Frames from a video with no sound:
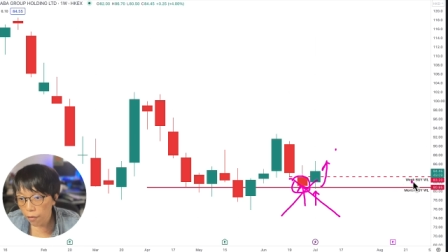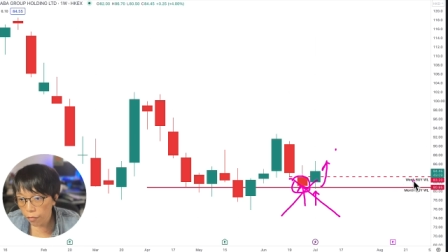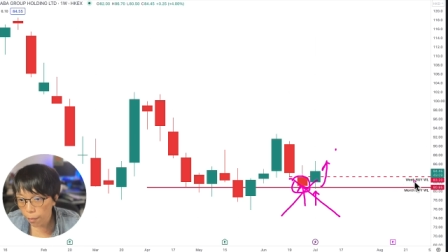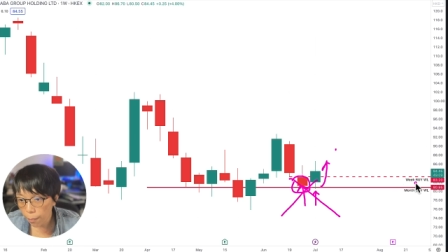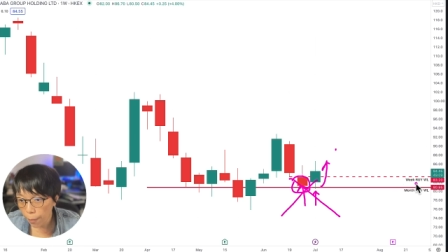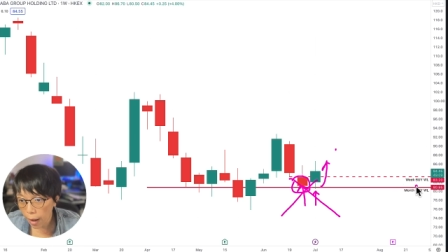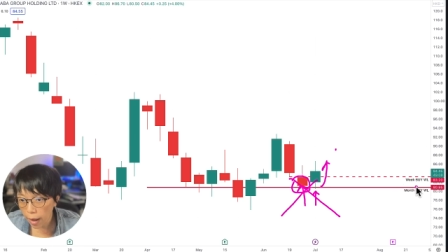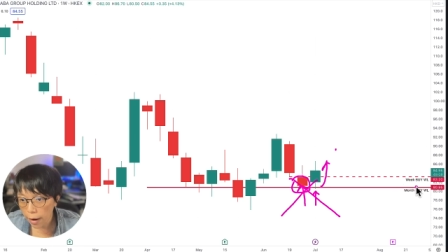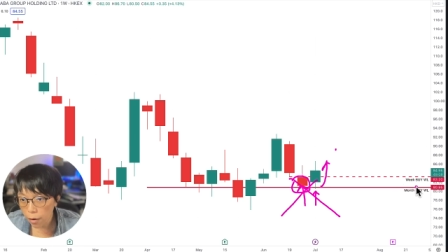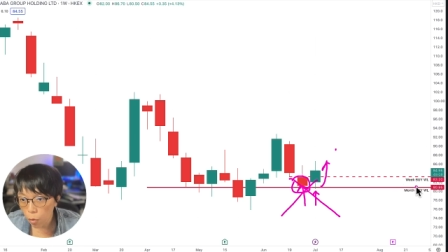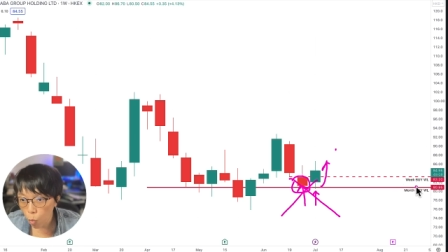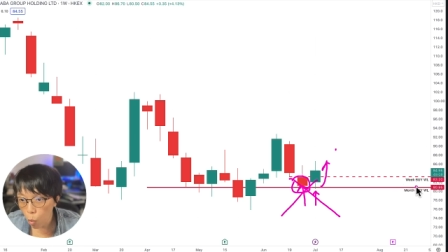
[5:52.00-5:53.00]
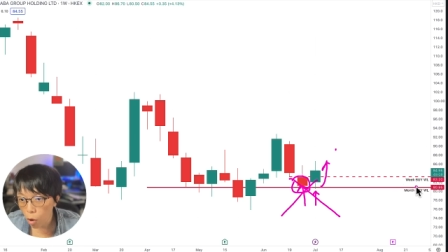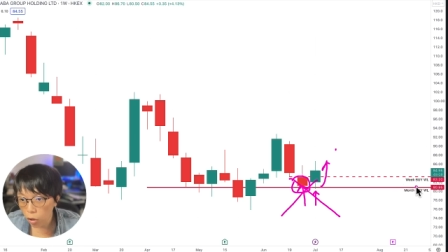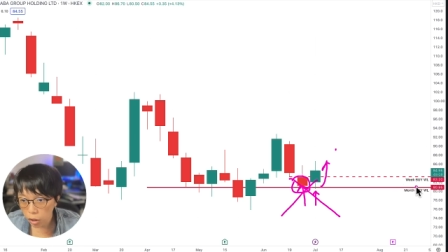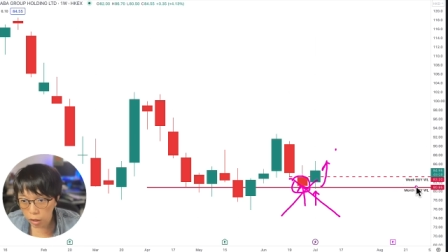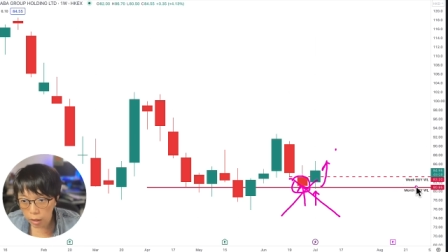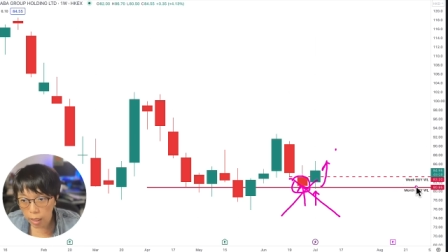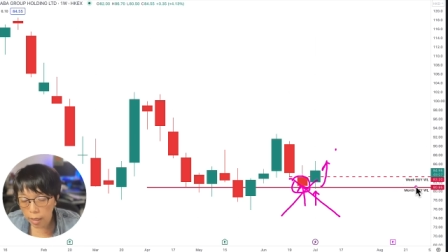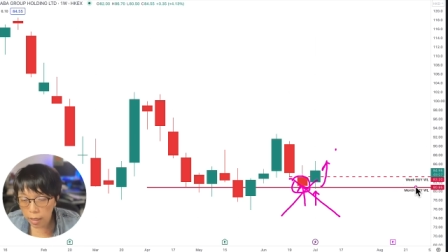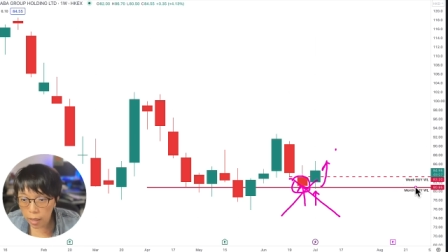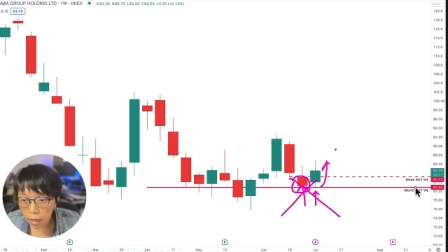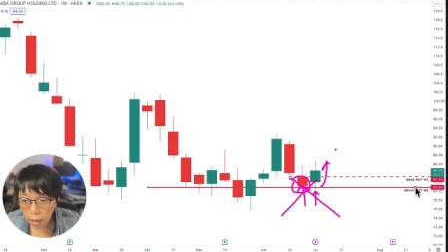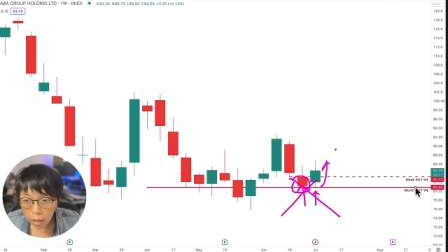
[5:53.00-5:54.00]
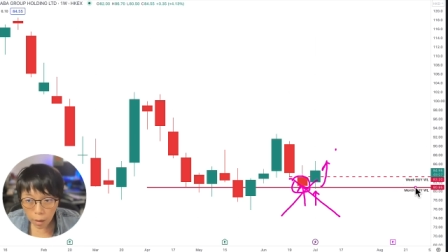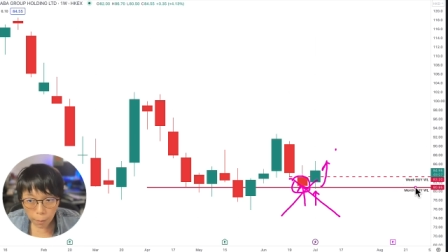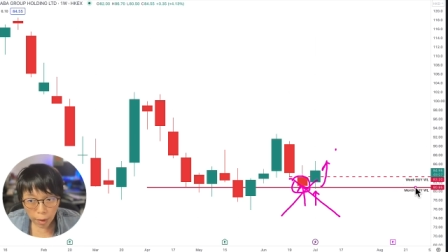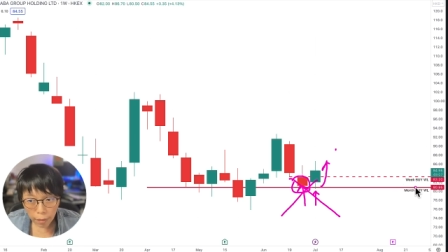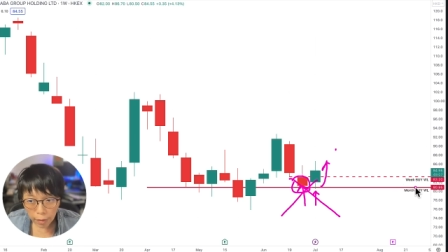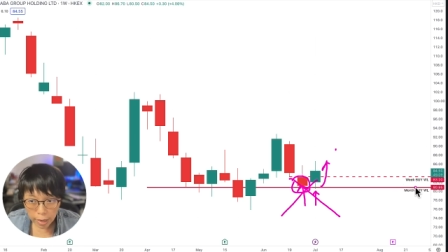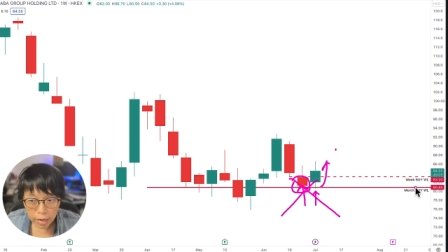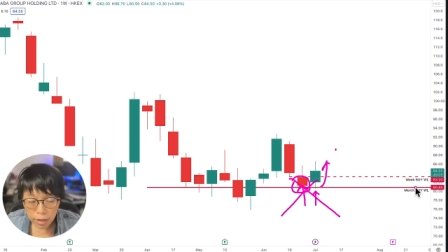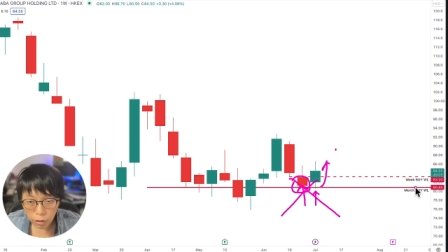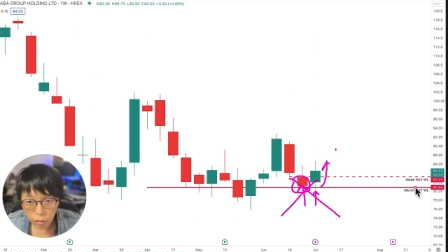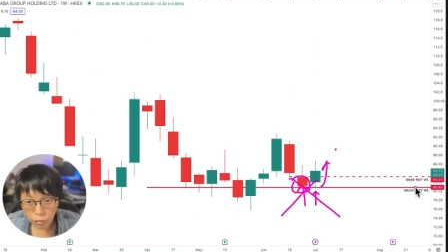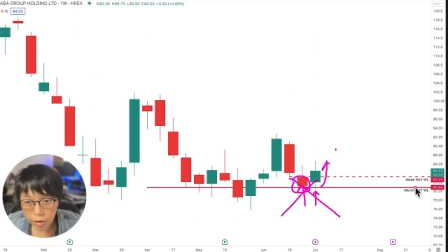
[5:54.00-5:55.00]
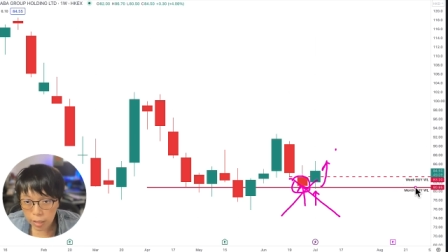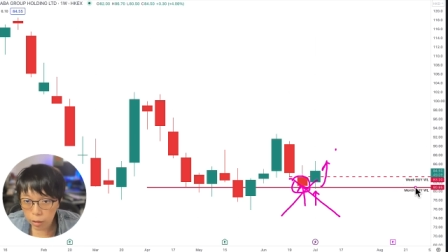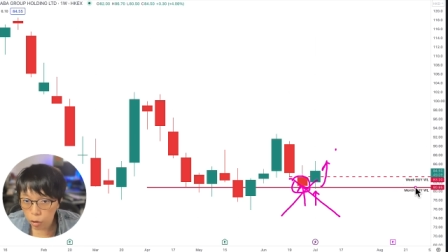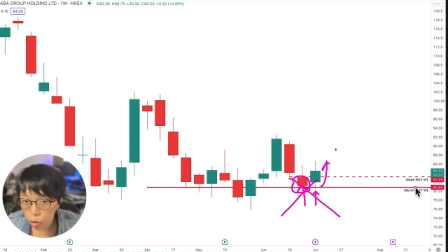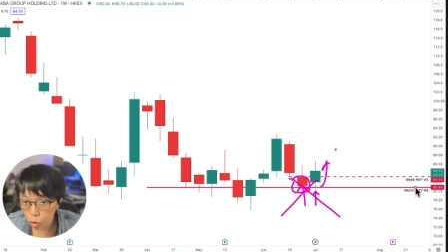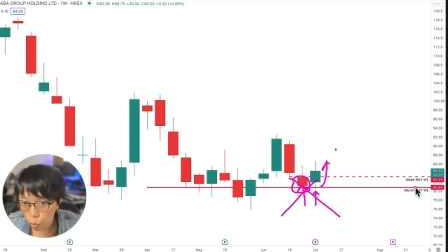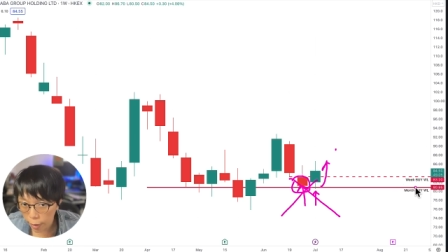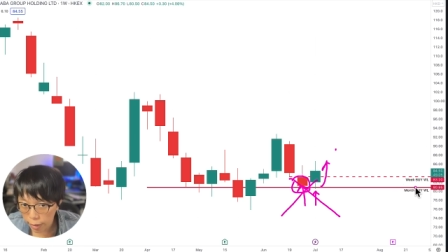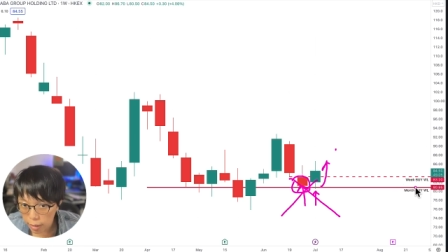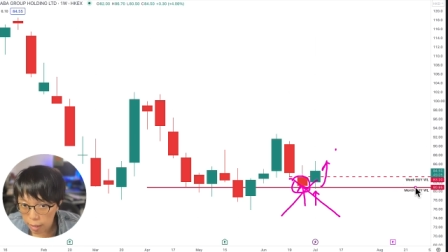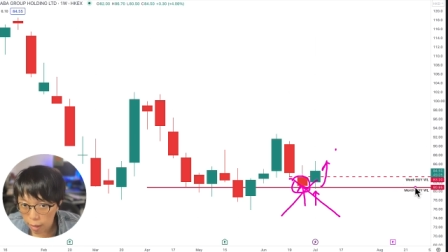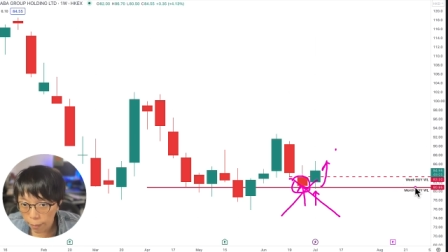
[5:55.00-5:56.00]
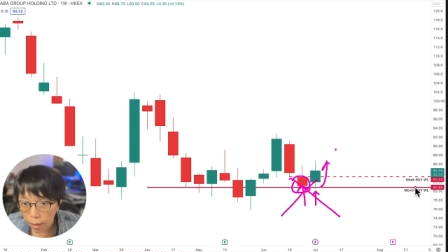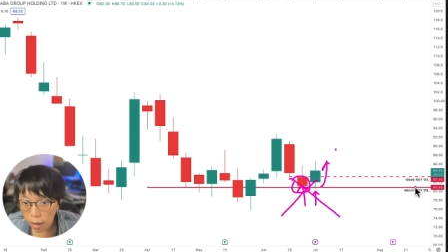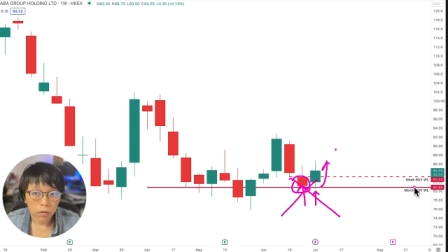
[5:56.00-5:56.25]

the buy wash line here, about 83 20.